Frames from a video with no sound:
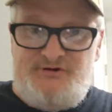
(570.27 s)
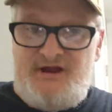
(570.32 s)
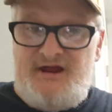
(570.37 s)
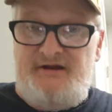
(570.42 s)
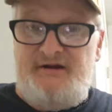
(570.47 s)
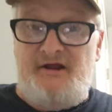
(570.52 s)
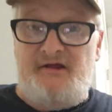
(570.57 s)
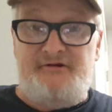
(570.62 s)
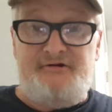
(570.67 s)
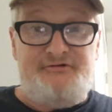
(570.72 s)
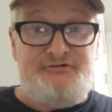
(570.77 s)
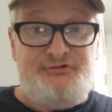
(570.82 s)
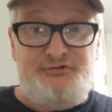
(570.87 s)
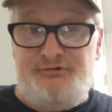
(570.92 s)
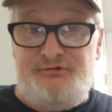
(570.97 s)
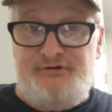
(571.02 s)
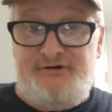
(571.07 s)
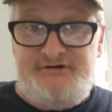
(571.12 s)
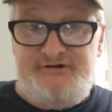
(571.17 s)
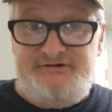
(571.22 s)
Another
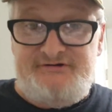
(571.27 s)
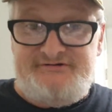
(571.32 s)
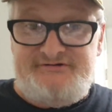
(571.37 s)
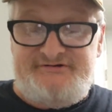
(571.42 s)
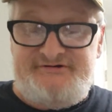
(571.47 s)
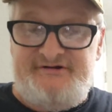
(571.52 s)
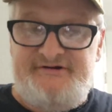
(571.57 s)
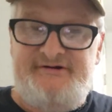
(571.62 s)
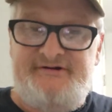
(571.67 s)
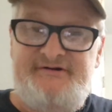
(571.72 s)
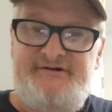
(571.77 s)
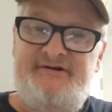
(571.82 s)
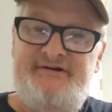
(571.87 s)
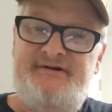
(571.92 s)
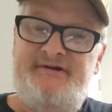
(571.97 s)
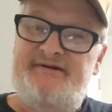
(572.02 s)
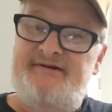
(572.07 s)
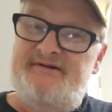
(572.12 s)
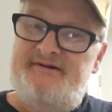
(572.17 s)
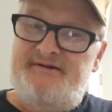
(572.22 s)
2 years
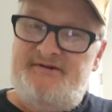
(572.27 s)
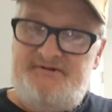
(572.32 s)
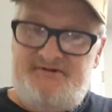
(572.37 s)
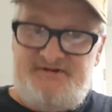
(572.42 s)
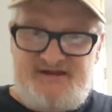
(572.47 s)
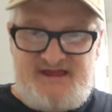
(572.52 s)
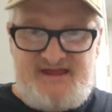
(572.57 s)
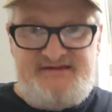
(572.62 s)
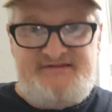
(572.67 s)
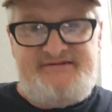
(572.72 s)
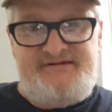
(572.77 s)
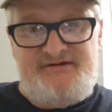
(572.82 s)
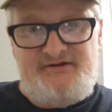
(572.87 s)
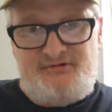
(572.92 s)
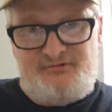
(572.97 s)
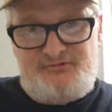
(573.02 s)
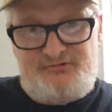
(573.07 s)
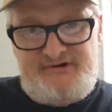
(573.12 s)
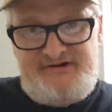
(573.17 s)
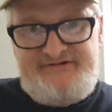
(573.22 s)

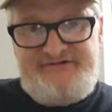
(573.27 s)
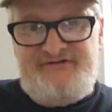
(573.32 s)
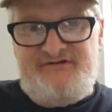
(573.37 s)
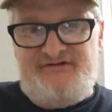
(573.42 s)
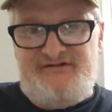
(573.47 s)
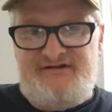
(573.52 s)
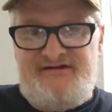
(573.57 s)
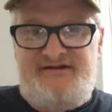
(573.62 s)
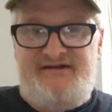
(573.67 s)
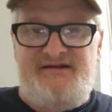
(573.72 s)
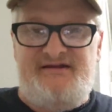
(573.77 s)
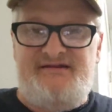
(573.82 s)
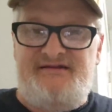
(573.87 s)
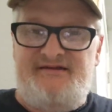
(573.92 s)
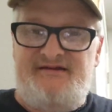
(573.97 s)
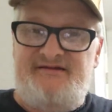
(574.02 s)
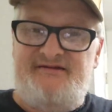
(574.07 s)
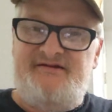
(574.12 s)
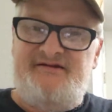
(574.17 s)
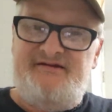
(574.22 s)
until recently. And
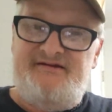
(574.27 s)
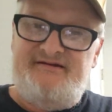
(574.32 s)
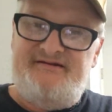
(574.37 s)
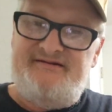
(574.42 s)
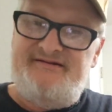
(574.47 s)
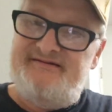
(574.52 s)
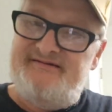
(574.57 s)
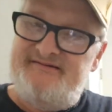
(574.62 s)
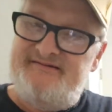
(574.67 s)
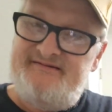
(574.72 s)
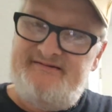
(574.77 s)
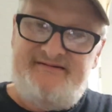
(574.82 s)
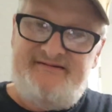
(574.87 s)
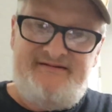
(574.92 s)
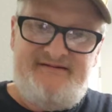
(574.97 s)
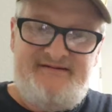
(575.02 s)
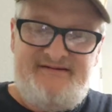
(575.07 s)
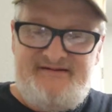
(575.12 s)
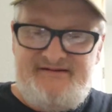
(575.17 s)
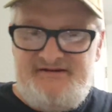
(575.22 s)
then,
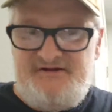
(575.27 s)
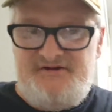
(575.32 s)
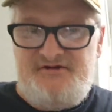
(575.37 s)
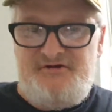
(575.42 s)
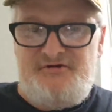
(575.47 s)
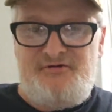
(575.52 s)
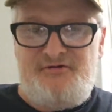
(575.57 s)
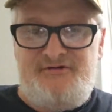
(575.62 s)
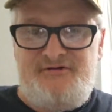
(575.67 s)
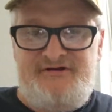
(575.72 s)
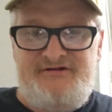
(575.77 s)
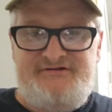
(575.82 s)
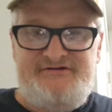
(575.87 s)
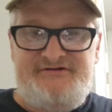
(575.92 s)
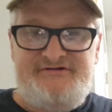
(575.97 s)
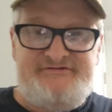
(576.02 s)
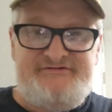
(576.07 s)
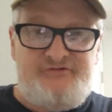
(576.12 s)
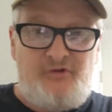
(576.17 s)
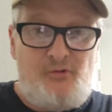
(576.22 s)
you
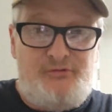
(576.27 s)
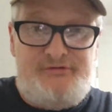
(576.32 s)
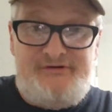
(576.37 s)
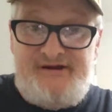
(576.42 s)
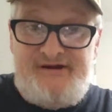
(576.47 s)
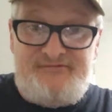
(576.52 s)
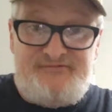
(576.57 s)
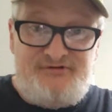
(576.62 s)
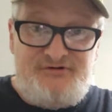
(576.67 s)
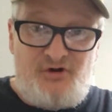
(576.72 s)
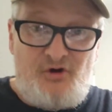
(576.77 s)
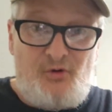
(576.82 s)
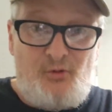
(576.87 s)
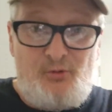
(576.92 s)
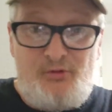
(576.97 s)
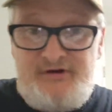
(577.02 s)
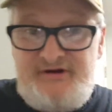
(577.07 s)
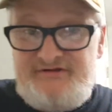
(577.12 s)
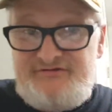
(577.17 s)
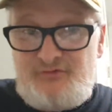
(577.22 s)
just don't never know
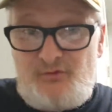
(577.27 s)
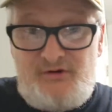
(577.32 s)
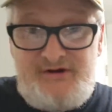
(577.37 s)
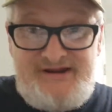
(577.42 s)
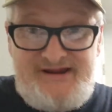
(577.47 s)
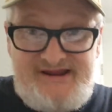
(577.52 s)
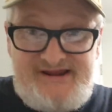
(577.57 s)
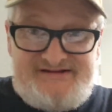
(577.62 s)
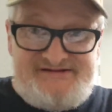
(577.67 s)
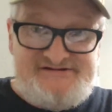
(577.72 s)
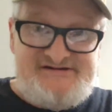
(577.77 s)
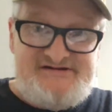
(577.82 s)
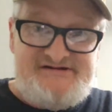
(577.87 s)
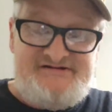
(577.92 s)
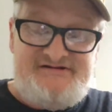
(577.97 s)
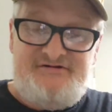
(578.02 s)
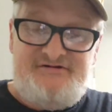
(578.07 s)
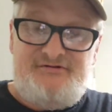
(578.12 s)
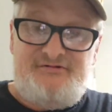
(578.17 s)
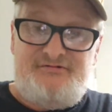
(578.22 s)
when it's going to hit
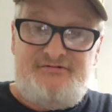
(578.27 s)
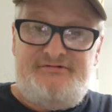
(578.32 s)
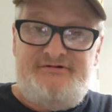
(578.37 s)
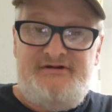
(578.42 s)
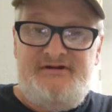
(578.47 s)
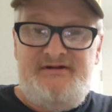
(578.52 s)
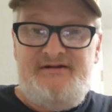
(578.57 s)
you.